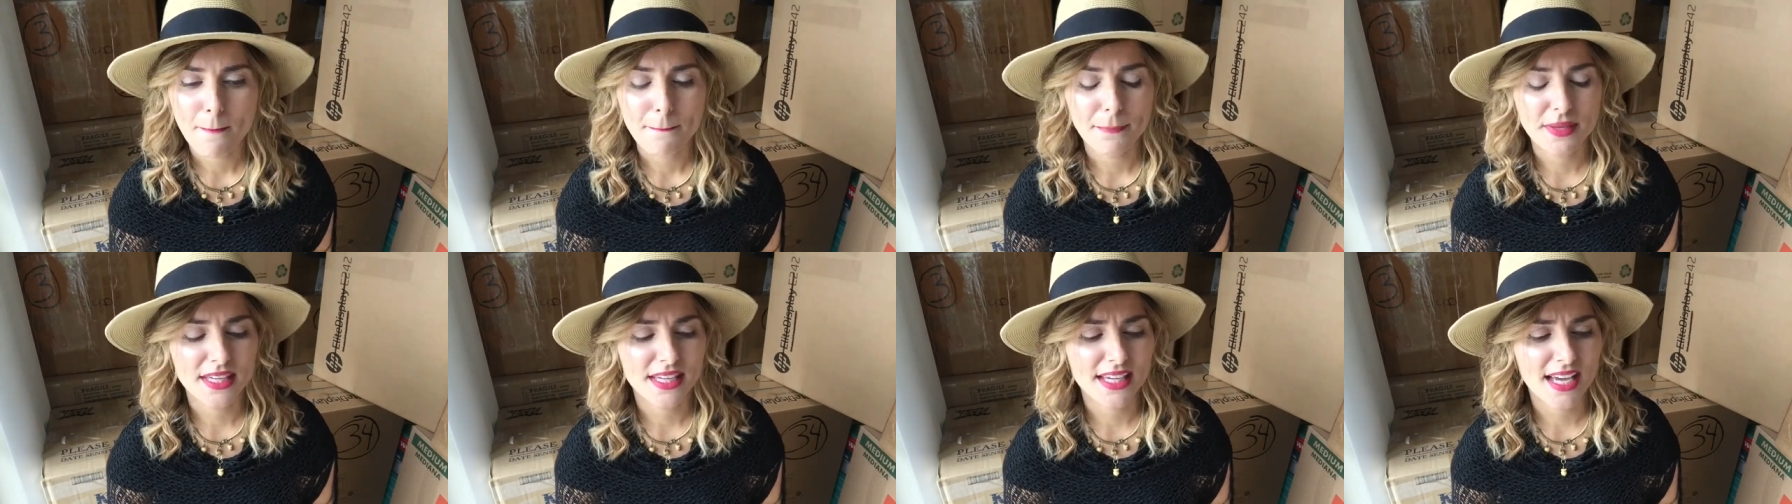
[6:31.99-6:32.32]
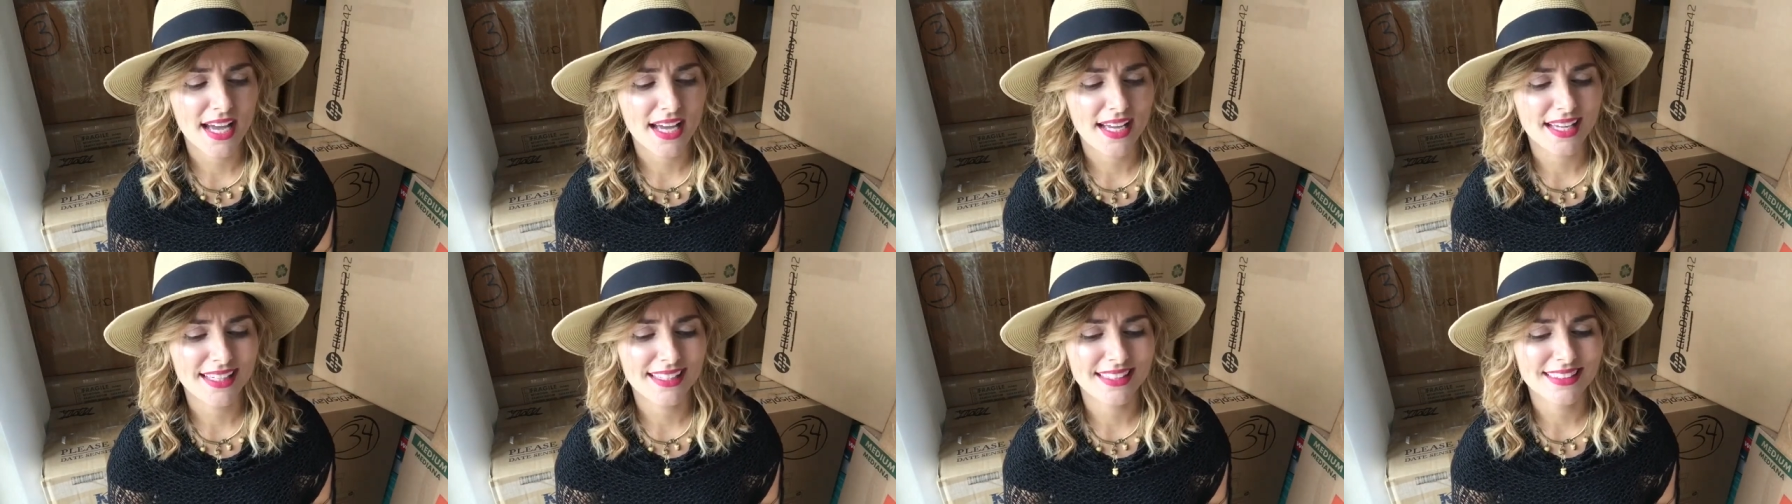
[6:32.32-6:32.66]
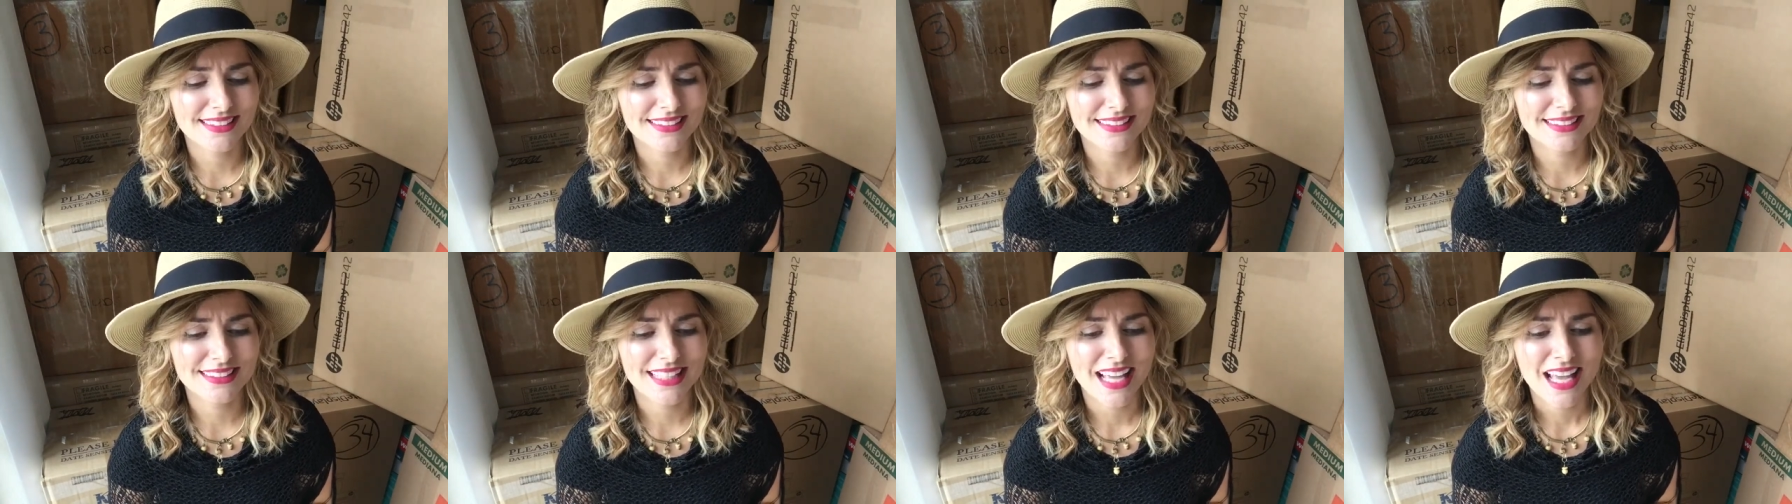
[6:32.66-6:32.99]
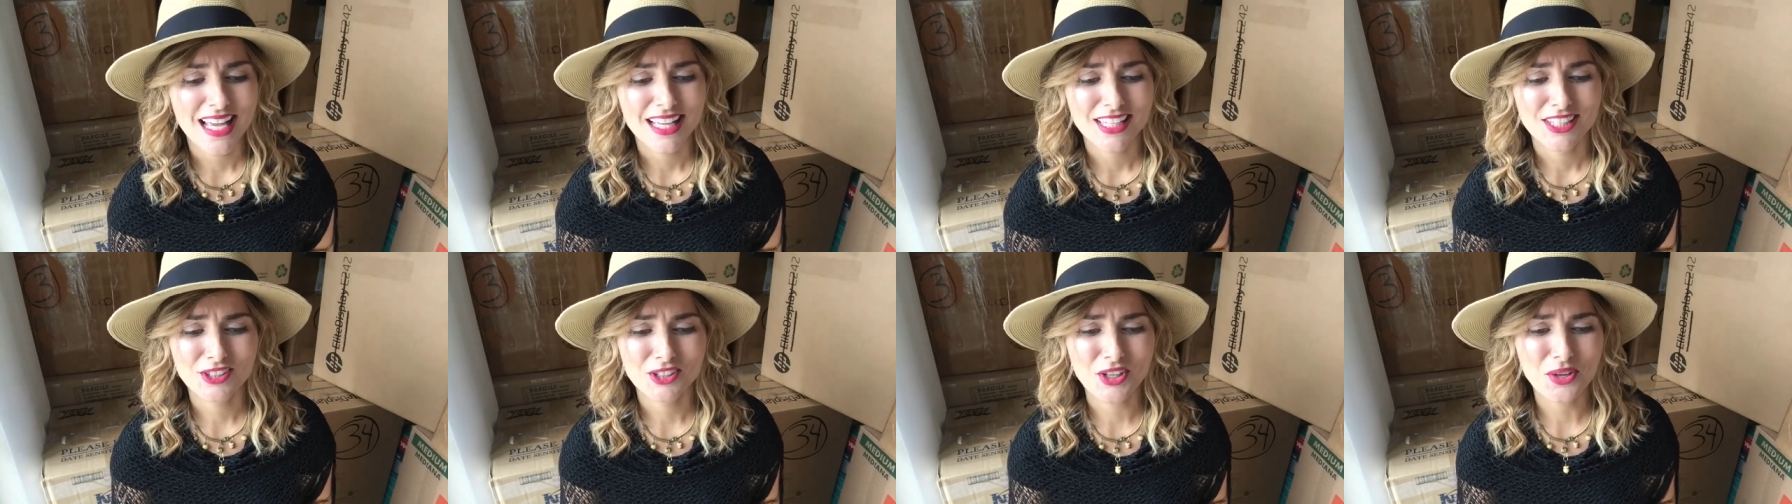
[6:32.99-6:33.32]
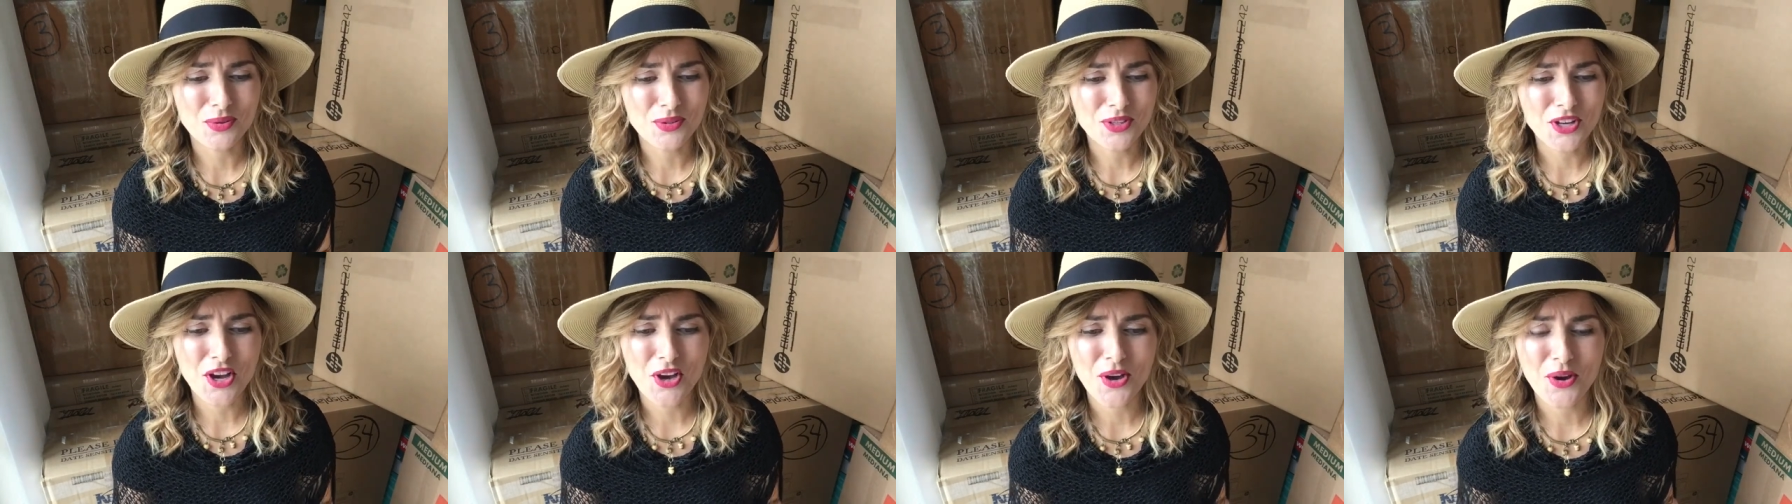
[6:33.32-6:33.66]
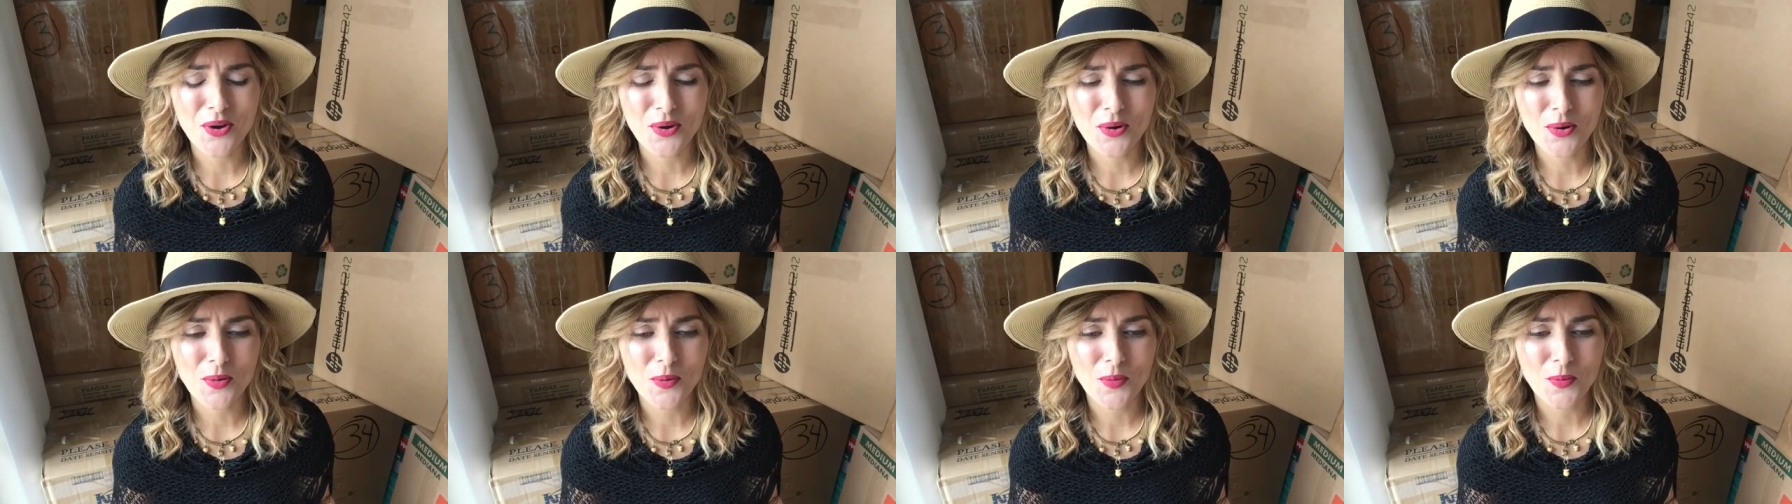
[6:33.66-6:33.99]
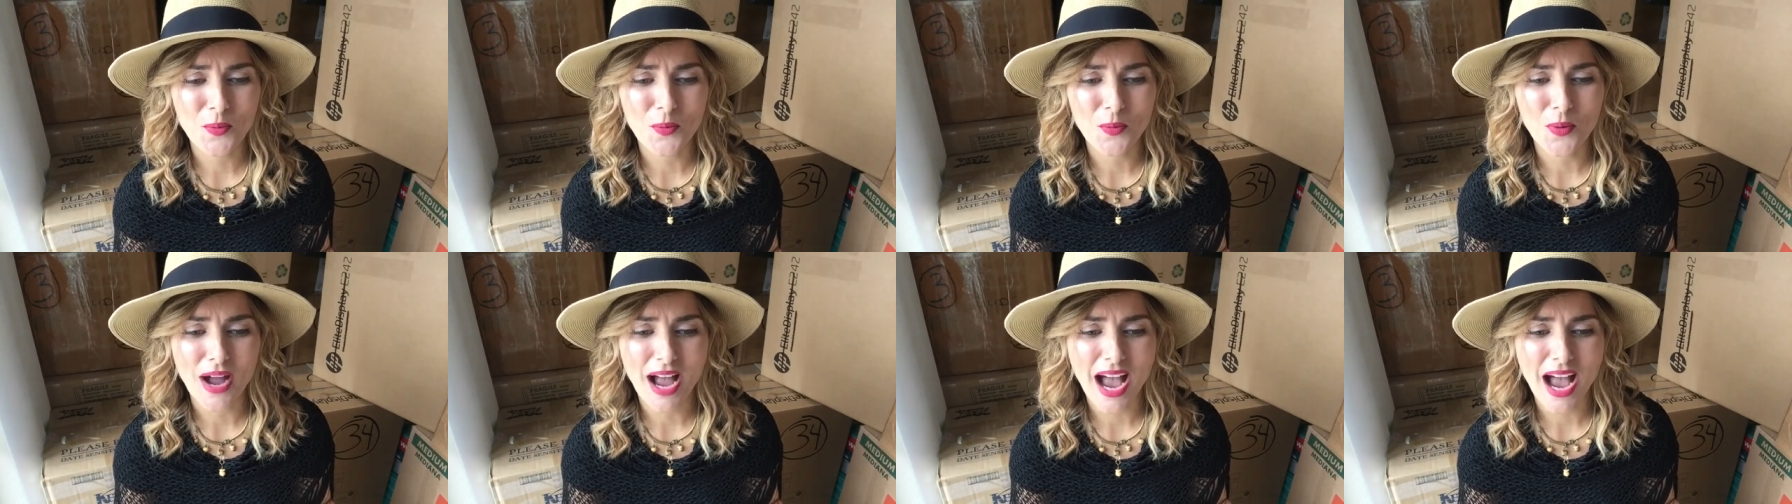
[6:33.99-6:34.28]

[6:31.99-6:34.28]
because you don't know